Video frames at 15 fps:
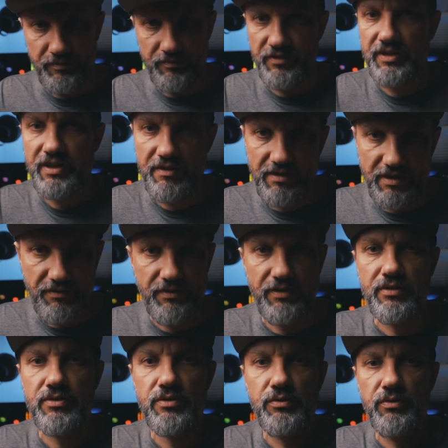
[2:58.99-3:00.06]
Whatever
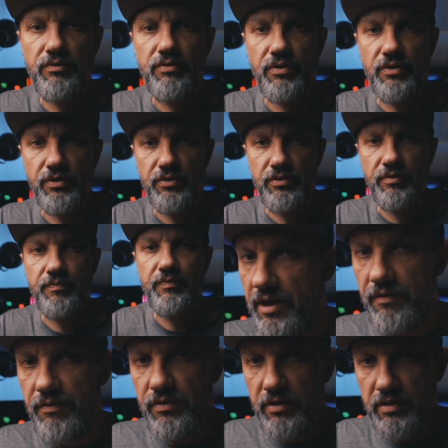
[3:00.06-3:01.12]
feels good for you.
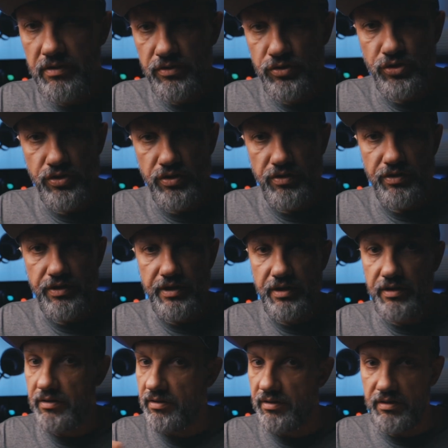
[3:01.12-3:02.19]
If you are not sure
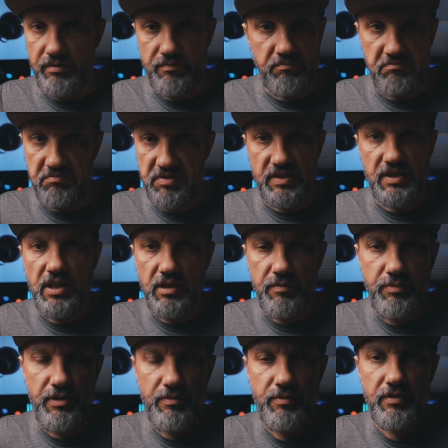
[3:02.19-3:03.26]
yet,
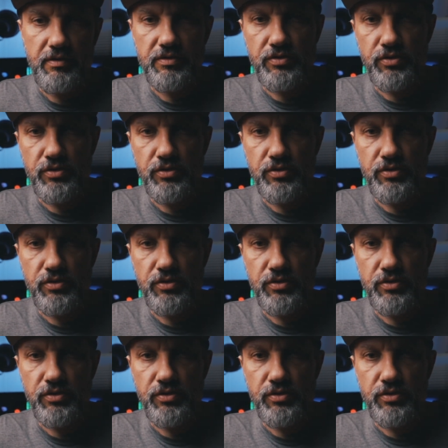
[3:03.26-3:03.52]
stalk people on